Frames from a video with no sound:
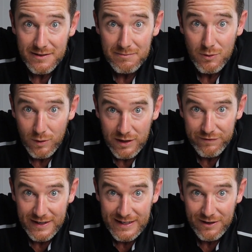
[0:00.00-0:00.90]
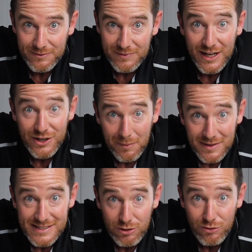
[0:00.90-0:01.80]
But we're gonna find out, and I'm
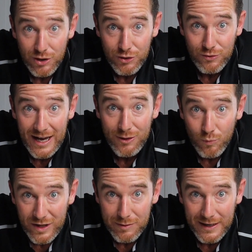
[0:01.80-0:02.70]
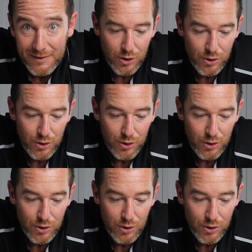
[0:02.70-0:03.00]
gonna take you along the ride with me.